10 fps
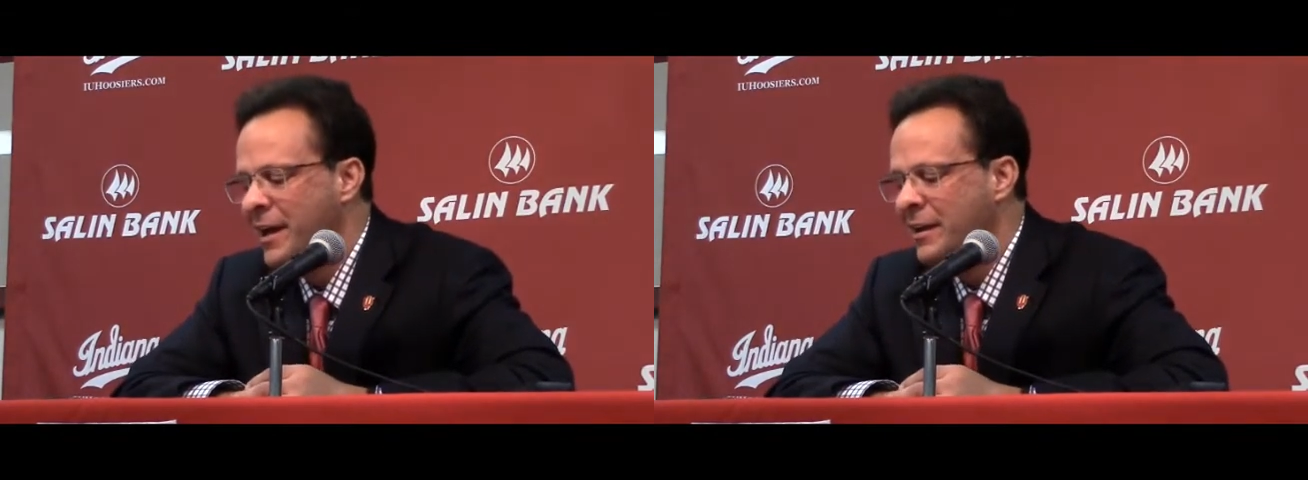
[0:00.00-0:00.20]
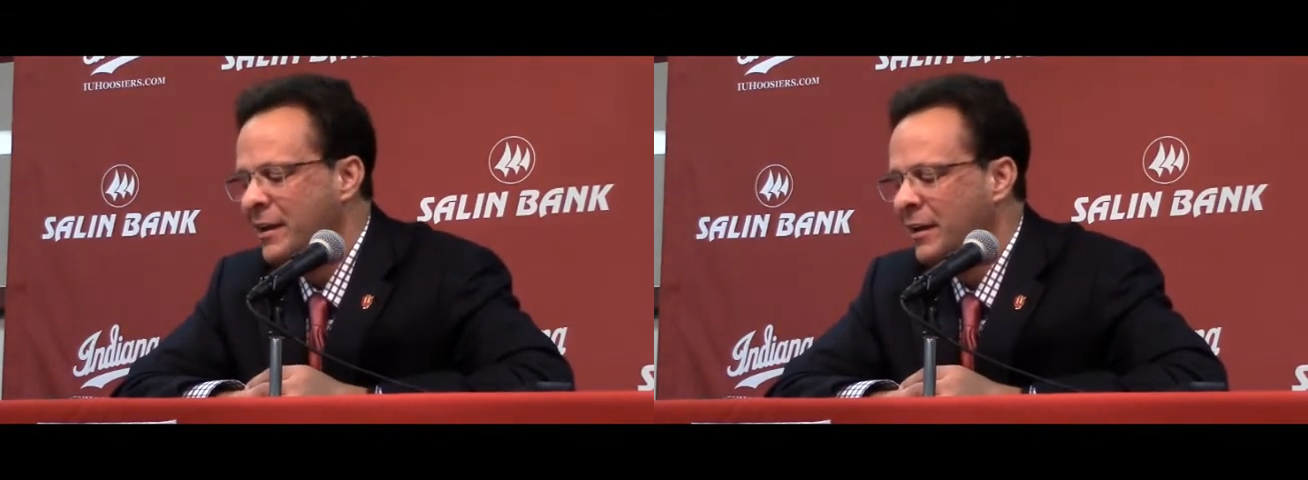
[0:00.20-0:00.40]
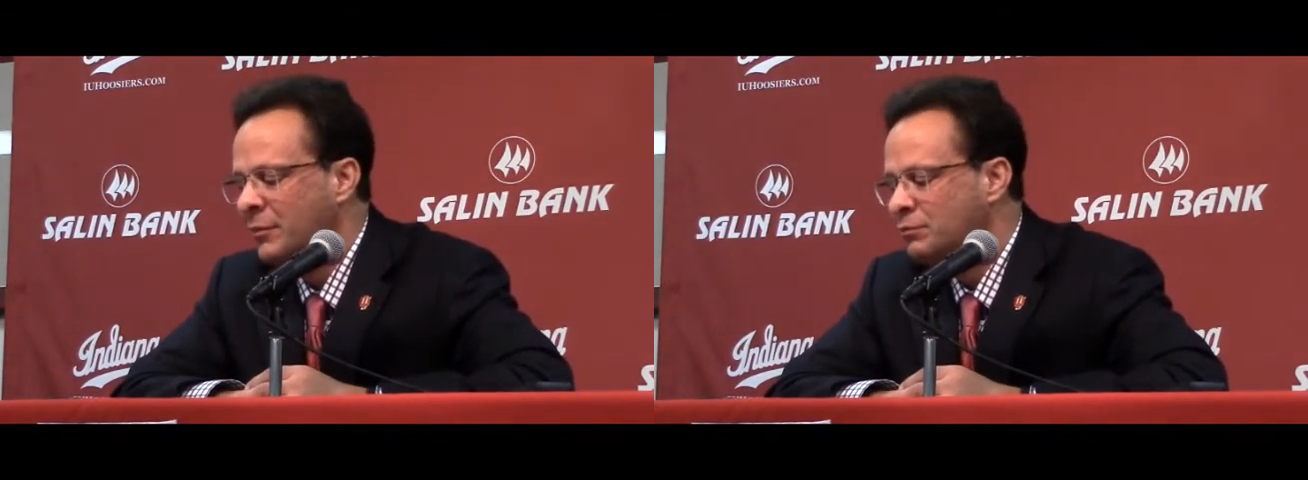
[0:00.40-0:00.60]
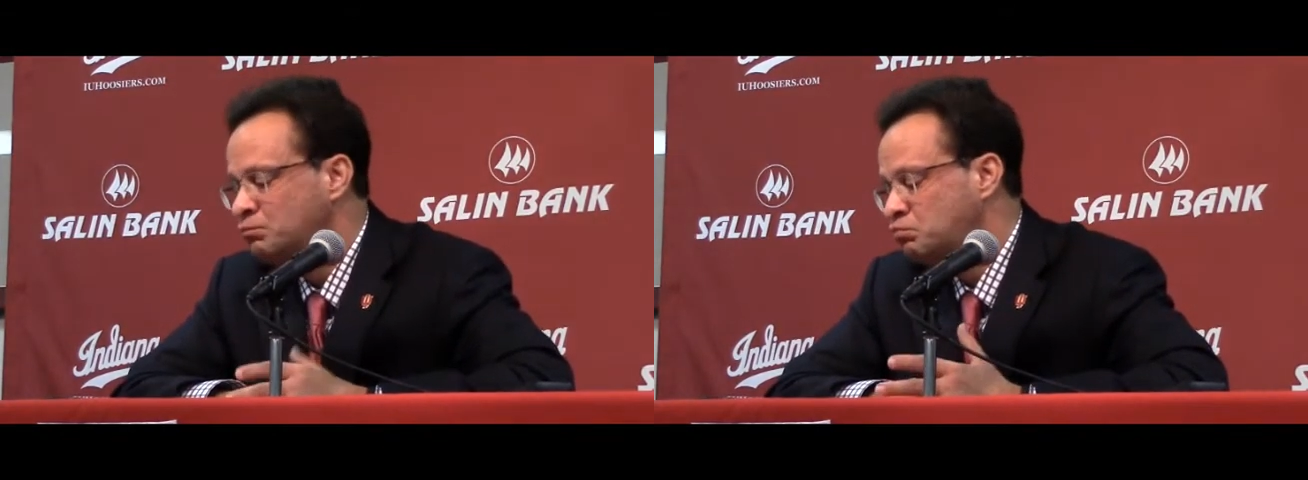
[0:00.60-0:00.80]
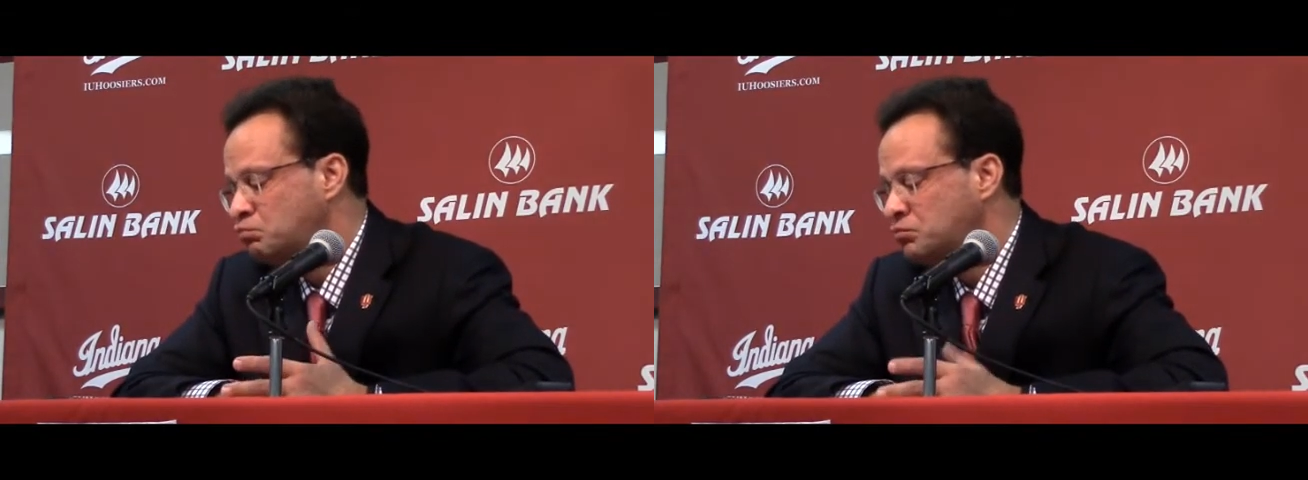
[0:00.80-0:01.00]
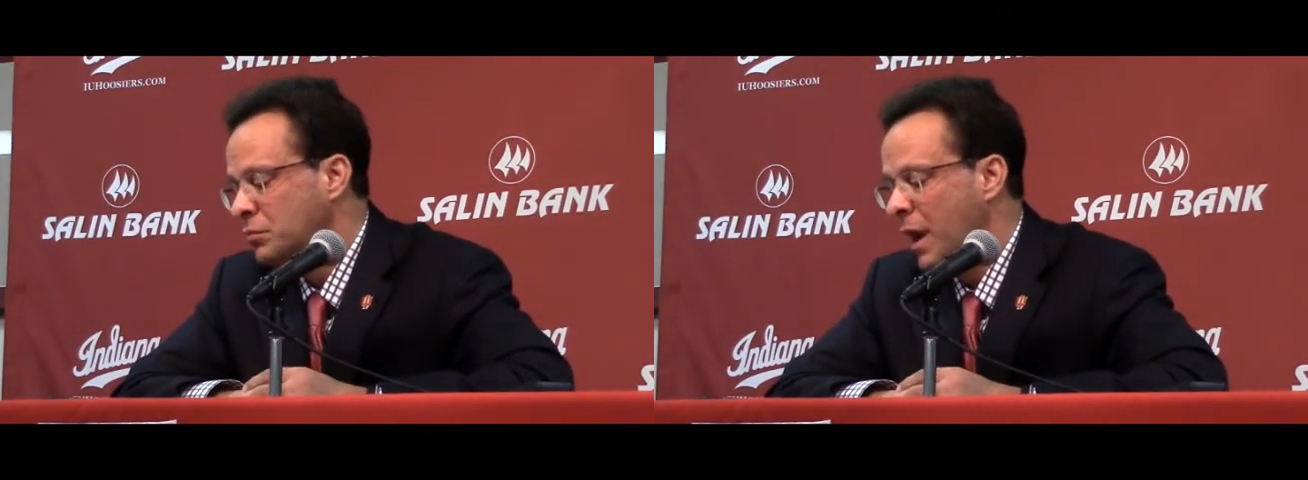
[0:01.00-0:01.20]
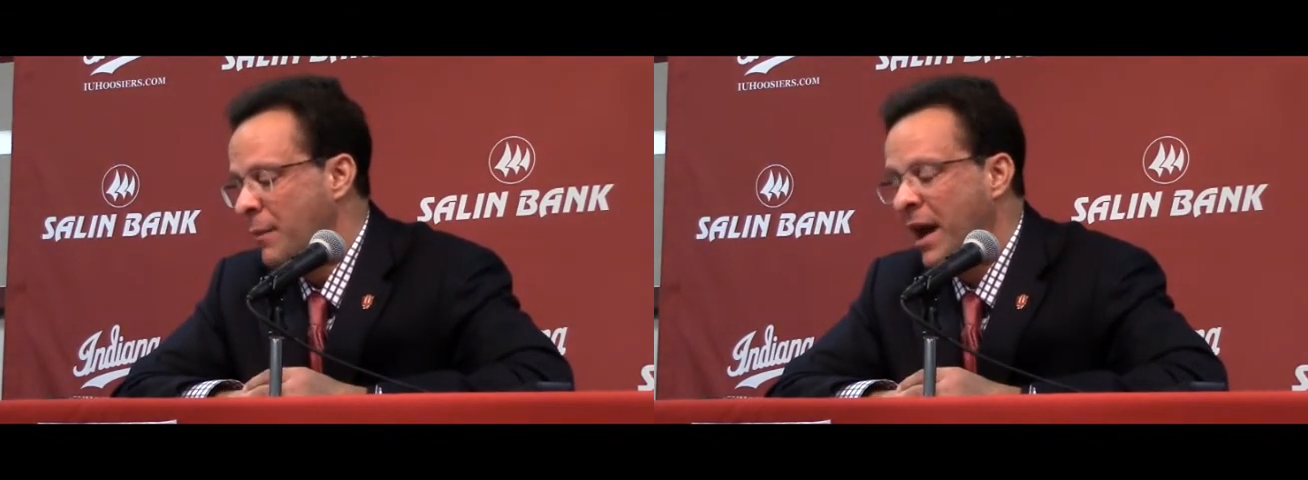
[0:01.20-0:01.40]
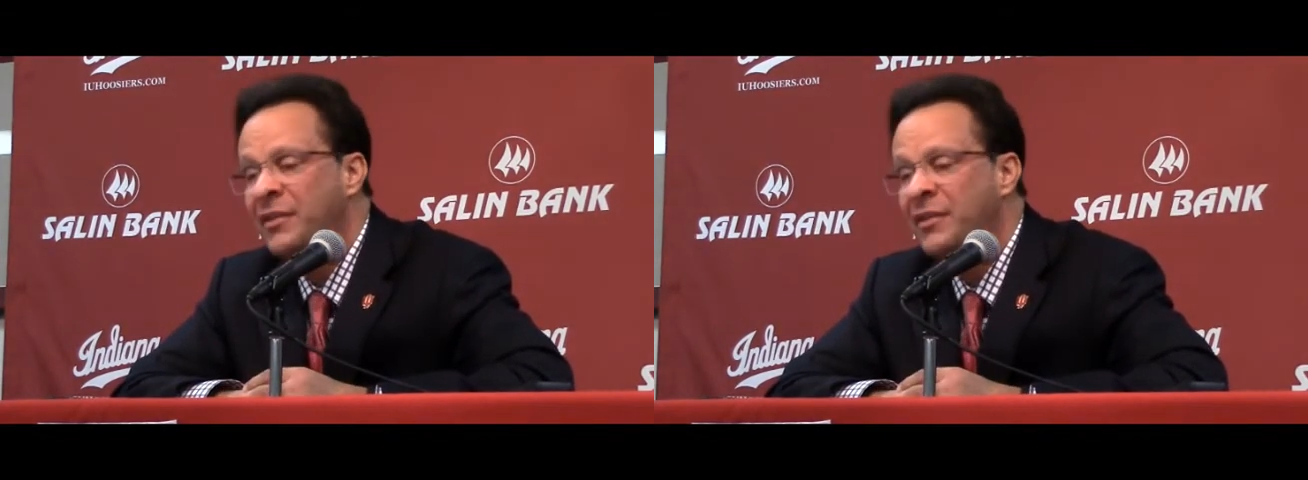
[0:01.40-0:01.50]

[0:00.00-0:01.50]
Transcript: And I mean,